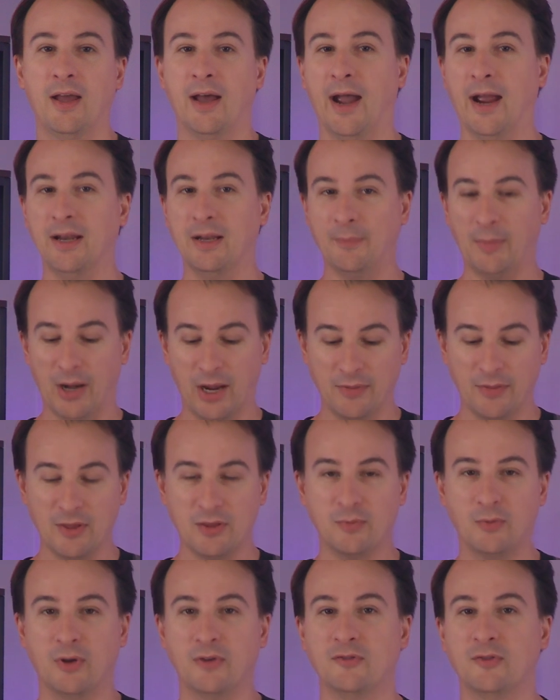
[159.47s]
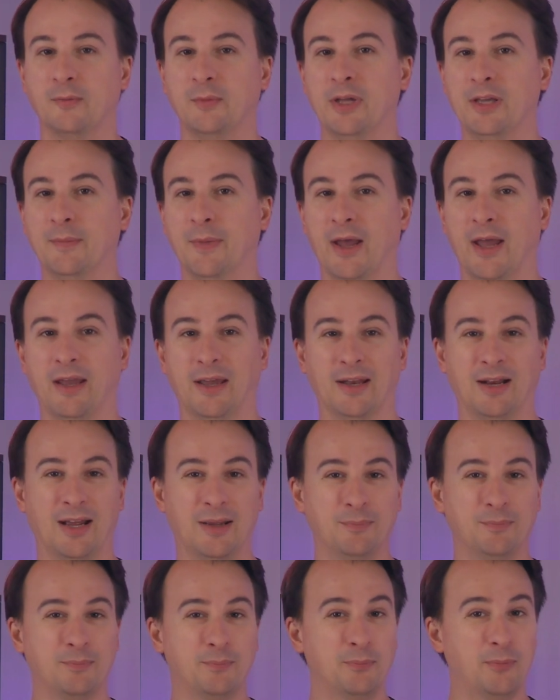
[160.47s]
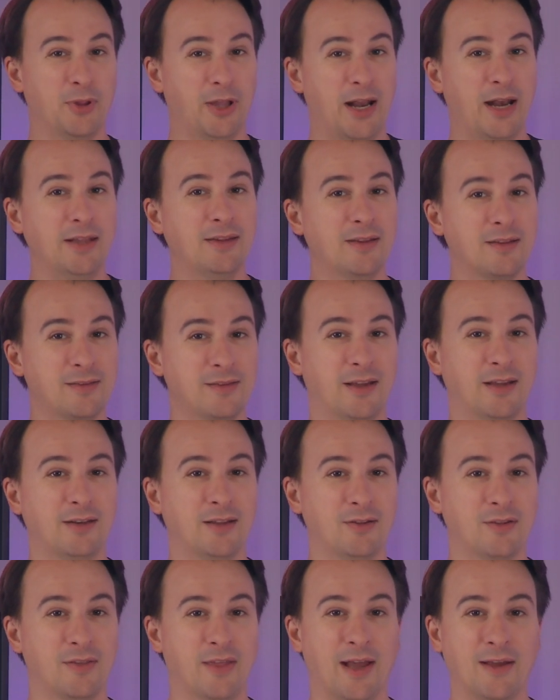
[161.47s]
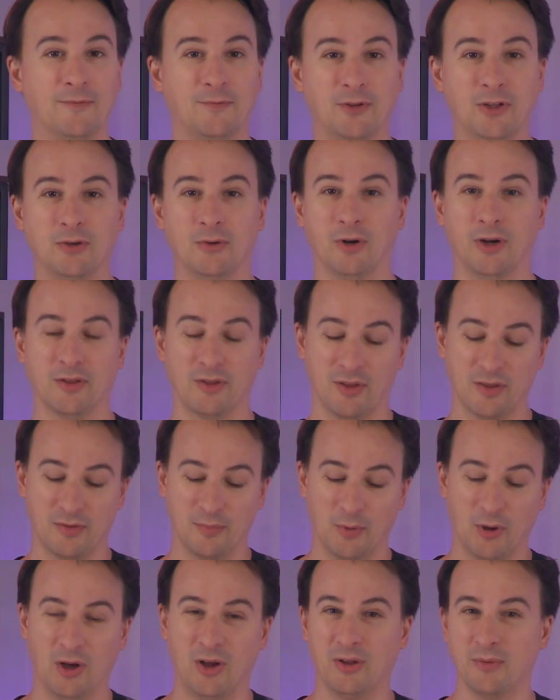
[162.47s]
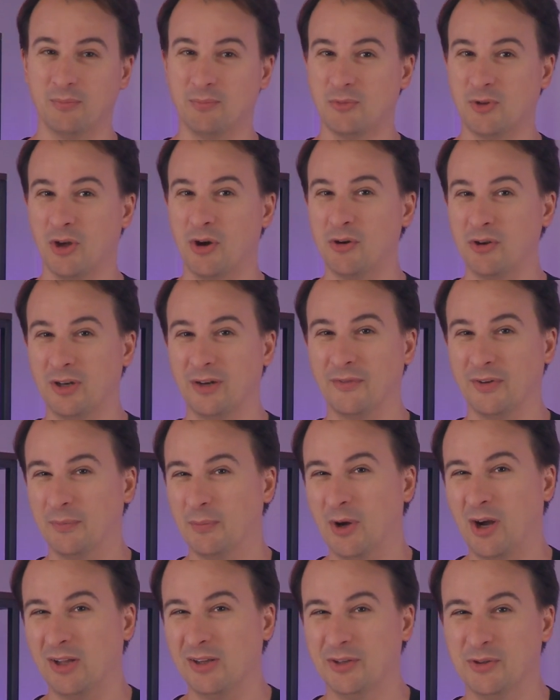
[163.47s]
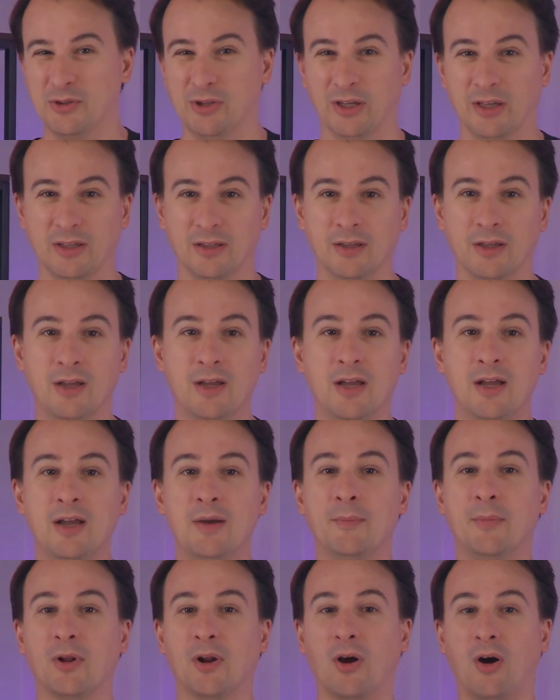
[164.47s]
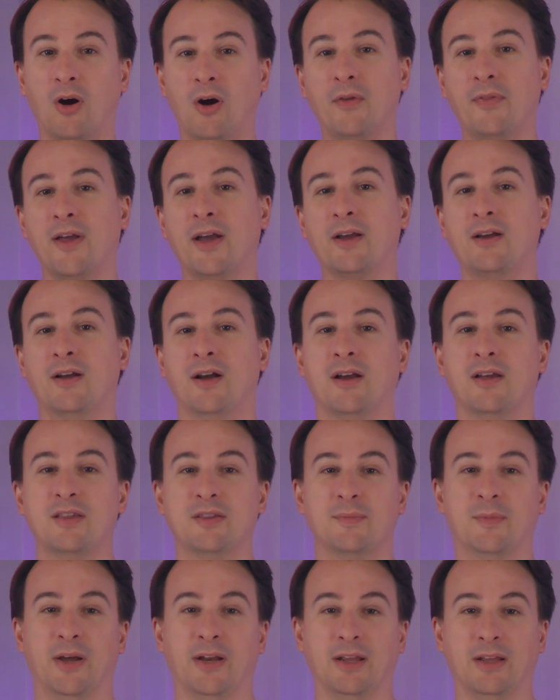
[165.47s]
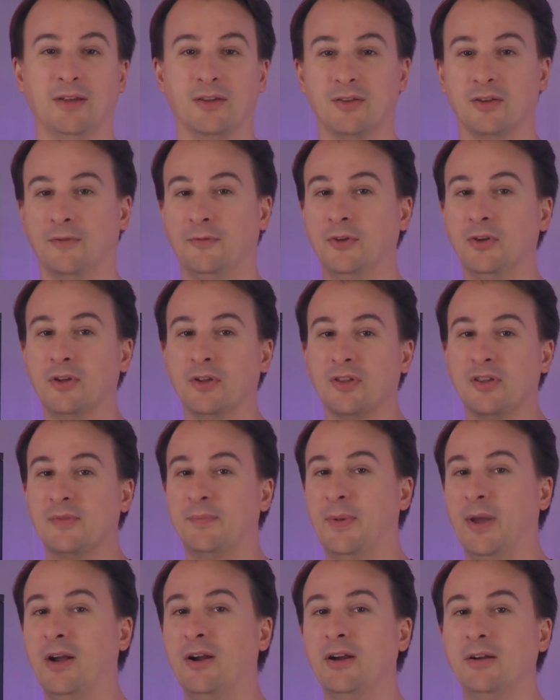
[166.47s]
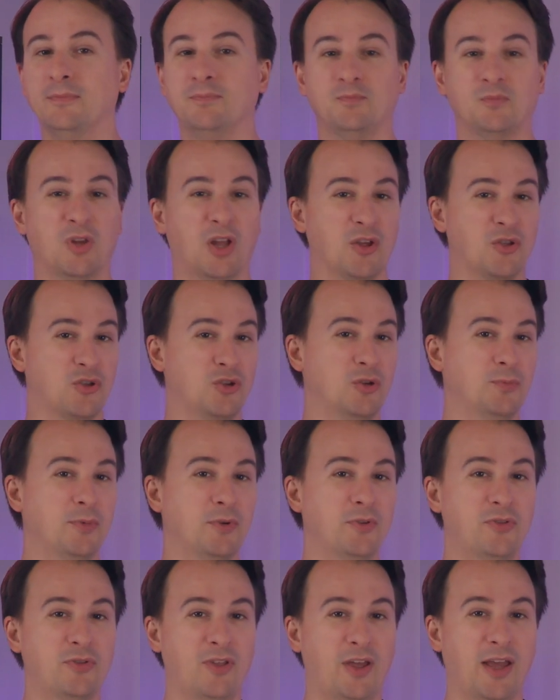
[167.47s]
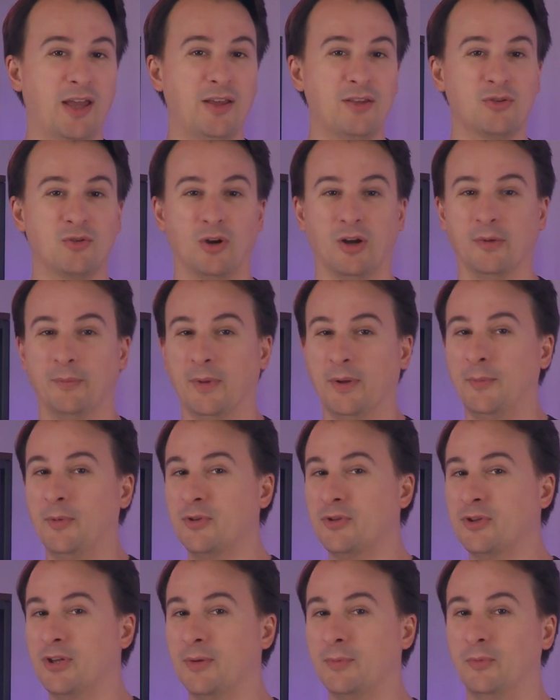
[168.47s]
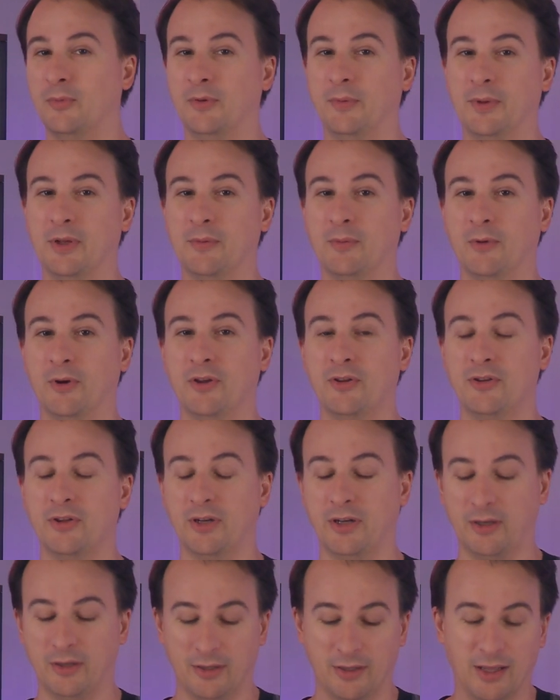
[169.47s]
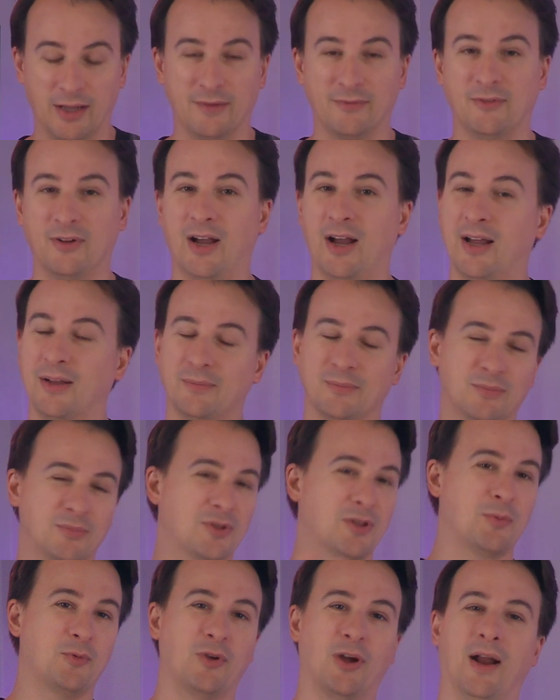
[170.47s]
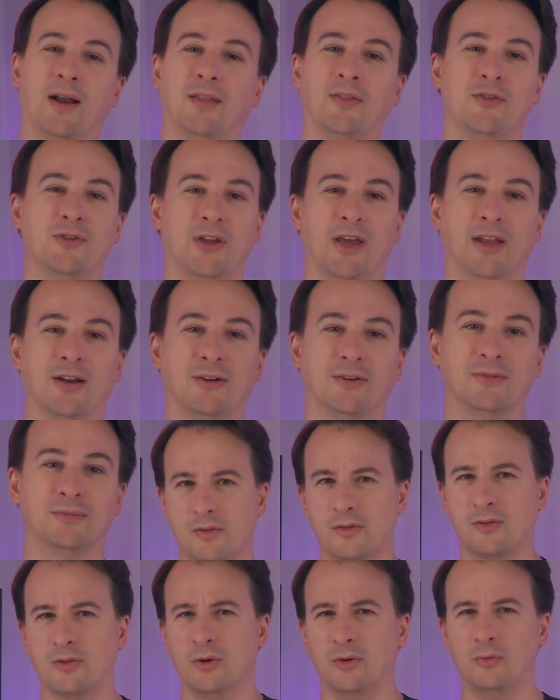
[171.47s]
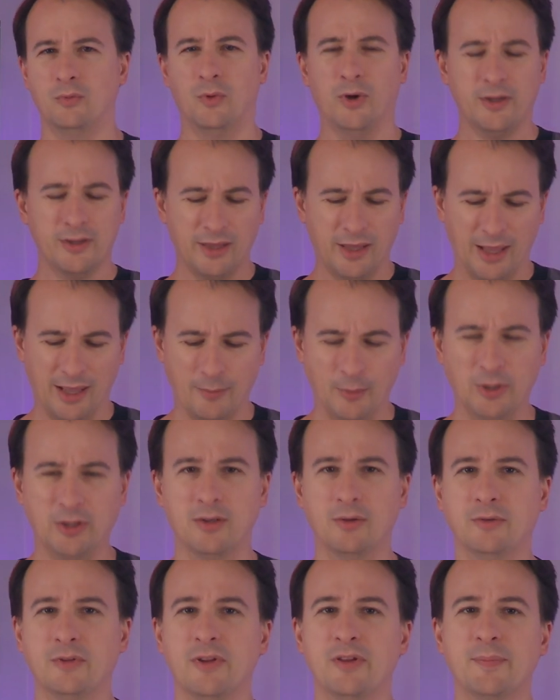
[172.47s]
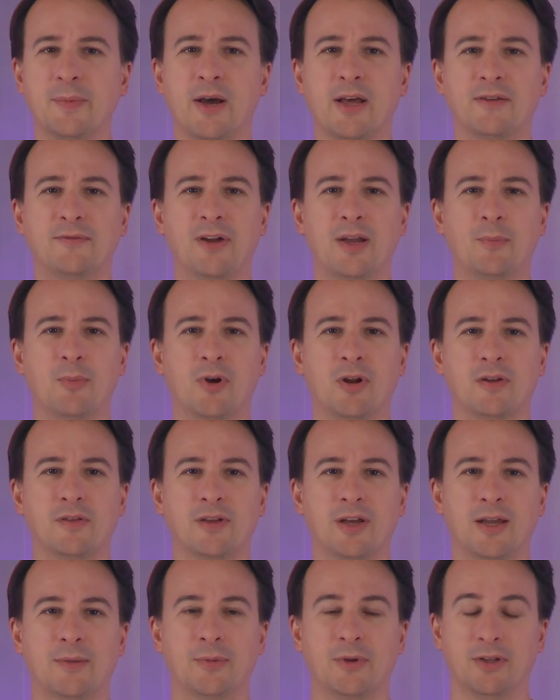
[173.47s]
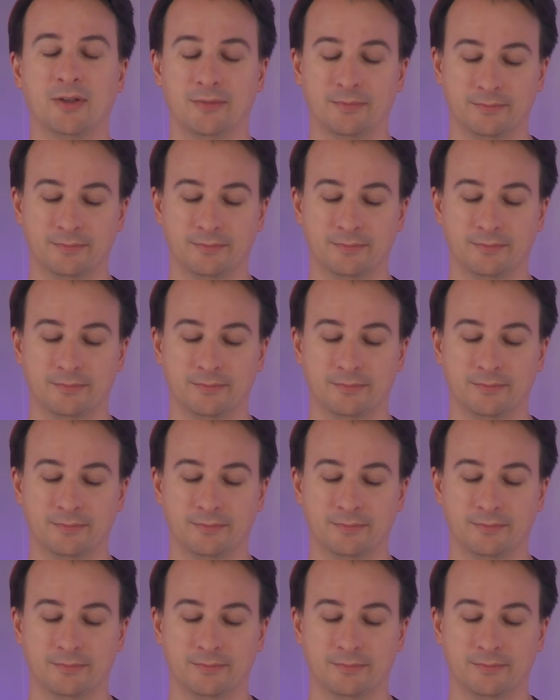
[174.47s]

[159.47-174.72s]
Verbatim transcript: I had to buy this one from eBay, and I'm planning to send it to that viewer as a small token of apology. But all that costs money, so if you can spare it, a super thanks or a membership would be appreciated, and if not, subscribe to the channel. So what can we do with the Spotify prototype?